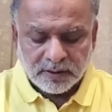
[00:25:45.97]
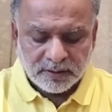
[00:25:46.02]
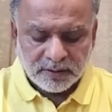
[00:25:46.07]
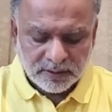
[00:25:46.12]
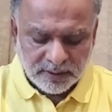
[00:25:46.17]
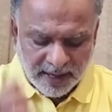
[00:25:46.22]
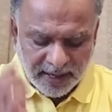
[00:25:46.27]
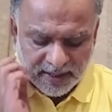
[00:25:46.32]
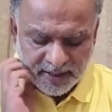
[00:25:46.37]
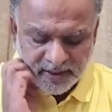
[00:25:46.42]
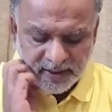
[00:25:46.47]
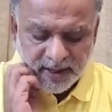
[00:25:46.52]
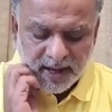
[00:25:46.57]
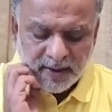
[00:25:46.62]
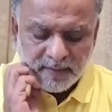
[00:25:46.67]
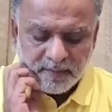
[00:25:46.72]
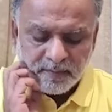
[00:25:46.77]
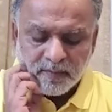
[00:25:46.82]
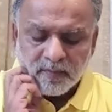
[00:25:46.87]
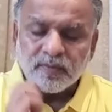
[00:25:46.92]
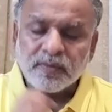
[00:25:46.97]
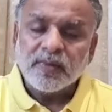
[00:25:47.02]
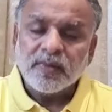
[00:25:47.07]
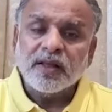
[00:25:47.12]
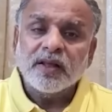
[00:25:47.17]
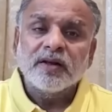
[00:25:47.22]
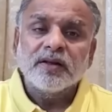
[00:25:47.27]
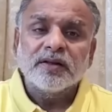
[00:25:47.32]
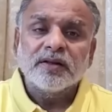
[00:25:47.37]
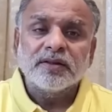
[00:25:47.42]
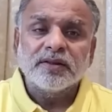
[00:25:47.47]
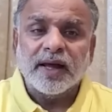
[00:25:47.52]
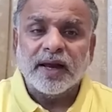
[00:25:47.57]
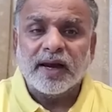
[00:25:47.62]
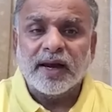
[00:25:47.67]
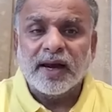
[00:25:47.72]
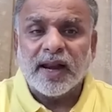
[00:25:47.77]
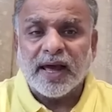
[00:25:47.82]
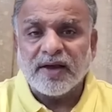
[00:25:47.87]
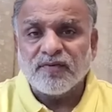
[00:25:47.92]
That time, their
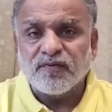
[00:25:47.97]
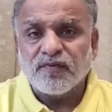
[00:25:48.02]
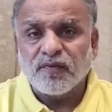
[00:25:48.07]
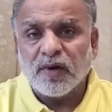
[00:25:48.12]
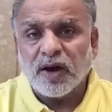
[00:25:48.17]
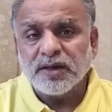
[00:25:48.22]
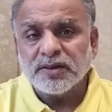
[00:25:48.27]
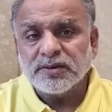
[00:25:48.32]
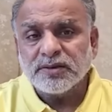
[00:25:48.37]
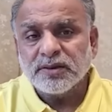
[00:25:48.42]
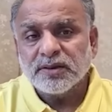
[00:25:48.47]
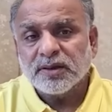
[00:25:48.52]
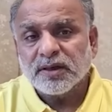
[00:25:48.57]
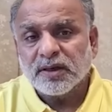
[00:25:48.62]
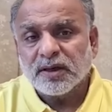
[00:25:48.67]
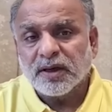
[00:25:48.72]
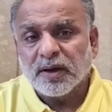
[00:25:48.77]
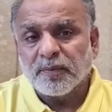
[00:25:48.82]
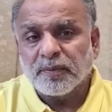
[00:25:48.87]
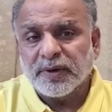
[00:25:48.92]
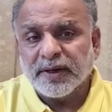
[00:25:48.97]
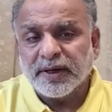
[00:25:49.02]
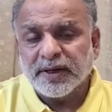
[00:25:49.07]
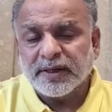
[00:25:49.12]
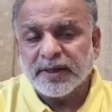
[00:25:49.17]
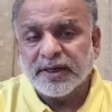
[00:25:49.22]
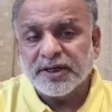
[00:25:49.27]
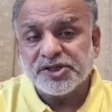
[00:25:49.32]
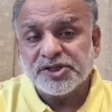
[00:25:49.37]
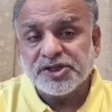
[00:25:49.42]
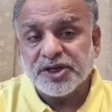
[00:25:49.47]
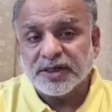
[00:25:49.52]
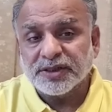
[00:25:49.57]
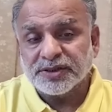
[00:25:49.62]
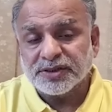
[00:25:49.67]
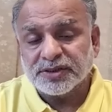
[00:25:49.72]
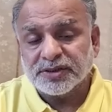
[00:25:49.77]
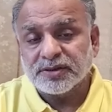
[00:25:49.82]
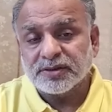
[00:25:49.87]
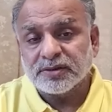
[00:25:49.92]
life was completely
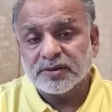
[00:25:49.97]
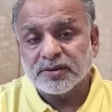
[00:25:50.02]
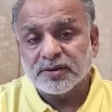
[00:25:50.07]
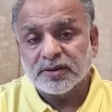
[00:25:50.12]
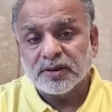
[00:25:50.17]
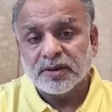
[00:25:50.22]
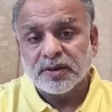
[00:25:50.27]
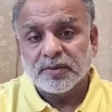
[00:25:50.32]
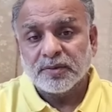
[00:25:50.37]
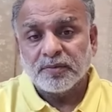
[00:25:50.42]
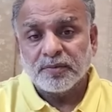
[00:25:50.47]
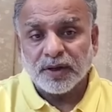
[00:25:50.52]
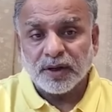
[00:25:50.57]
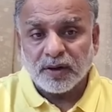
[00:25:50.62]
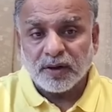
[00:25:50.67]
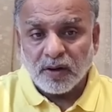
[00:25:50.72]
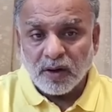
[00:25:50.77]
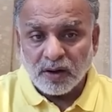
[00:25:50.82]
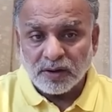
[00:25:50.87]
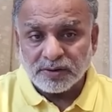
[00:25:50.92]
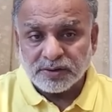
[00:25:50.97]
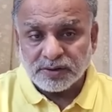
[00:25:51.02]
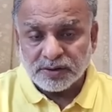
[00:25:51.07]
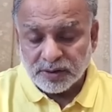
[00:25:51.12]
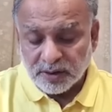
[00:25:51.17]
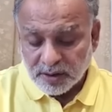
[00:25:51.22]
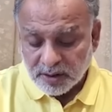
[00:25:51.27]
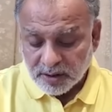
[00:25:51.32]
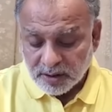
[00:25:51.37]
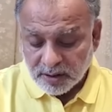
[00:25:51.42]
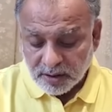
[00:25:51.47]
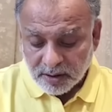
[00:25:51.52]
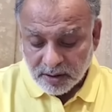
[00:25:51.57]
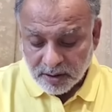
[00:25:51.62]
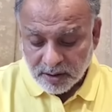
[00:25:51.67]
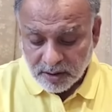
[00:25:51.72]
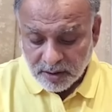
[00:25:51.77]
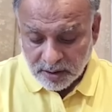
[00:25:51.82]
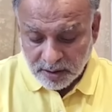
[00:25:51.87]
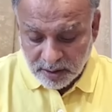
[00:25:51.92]
changed. Because
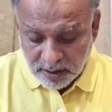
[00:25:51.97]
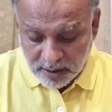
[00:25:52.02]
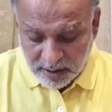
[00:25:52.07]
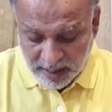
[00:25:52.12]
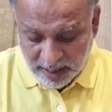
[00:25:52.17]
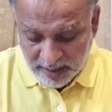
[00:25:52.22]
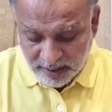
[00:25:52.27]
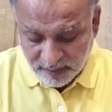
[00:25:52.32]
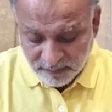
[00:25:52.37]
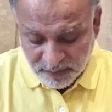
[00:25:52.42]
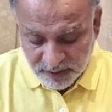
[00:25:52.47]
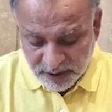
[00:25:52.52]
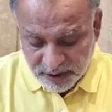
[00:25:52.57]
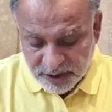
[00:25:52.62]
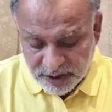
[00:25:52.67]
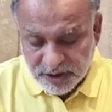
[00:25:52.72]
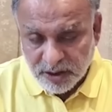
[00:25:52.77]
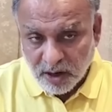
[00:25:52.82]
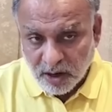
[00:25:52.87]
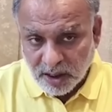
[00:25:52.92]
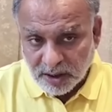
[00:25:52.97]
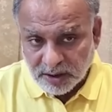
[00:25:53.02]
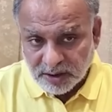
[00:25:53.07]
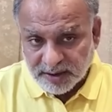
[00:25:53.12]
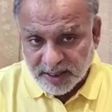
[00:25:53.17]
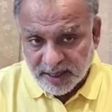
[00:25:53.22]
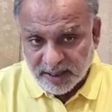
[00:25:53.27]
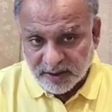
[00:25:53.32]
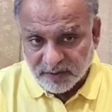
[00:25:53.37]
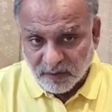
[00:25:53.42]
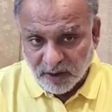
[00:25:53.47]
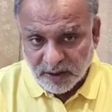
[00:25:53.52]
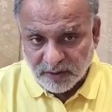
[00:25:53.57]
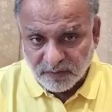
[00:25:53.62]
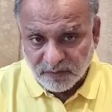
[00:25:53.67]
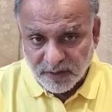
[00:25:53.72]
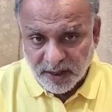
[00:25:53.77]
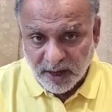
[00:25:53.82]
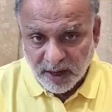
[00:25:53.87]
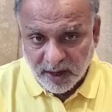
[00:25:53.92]
life is not that what
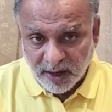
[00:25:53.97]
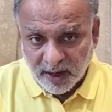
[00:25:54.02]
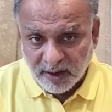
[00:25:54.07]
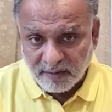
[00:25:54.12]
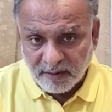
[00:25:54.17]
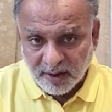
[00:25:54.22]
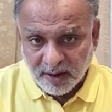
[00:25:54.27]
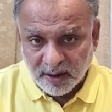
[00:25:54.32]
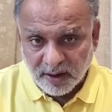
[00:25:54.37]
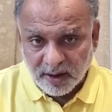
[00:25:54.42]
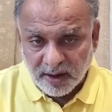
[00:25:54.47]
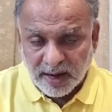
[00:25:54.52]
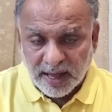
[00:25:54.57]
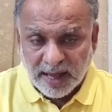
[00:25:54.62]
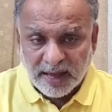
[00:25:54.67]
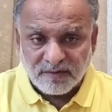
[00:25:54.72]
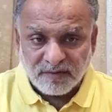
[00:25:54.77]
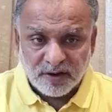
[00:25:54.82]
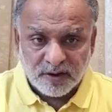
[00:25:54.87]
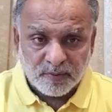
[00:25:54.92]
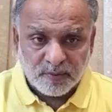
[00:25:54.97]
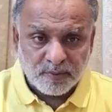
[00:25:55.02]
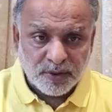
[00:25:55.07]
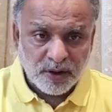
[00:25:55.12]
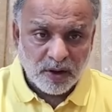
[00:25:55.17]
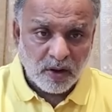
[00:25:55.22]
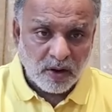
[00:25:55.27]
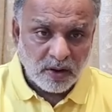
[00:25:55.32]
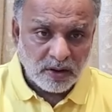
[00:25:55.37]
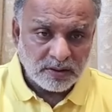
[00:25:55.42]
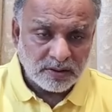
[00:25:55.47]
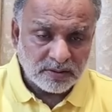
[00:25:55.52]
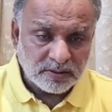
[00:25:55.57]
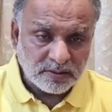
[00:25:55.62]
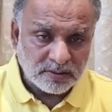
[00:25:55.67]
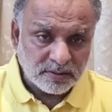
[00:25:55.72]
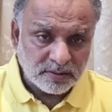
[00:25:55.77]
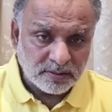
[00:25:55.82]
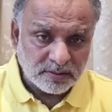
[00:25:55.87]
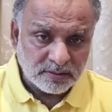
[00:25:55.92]
we are living. Life is beyond.
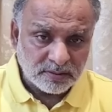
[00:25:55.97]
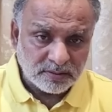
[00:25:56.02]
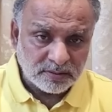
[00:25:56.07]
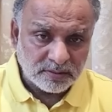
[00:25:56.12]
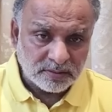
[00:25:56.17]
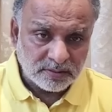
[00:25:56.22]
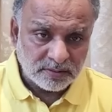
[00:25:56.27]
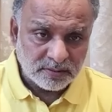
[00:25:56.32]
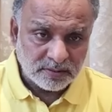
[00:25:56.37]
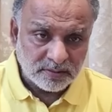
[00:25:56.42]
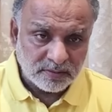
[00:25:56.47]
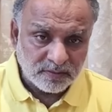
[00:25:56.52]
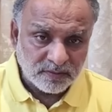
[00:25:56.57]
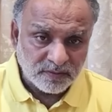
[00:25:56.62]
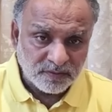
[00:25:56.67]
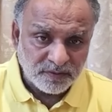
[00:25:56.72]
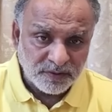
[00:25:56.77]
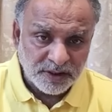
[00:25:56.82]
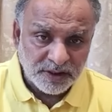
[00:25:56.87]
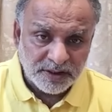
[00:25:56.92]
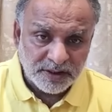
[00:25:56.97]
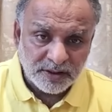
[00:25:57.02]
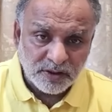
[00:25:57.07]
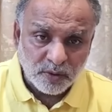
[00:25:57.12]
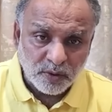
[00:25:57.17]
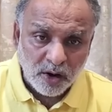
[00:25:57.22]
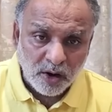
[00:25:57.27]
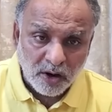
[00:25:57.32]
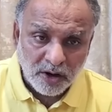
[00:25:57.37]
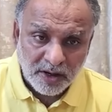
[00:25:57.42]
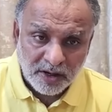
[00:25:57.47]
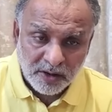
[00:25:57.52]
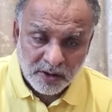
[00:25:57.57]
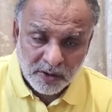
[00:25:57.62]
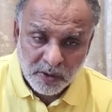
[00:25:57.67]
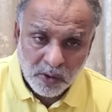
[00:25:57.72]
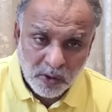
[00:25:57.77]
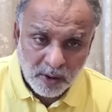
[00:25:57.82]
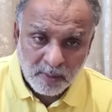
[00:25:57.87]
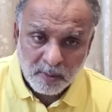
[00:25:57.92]
We do not
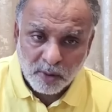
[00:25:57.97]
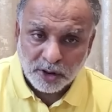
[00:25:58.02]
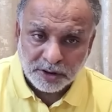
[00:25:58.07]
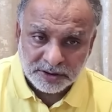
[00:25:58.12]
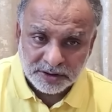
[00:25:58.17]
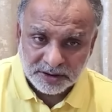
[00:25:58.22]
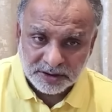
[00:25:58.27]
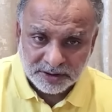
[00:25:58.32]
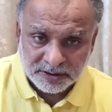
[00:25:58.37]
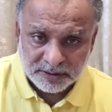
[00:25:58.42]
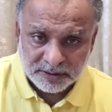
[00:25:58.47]
know about it.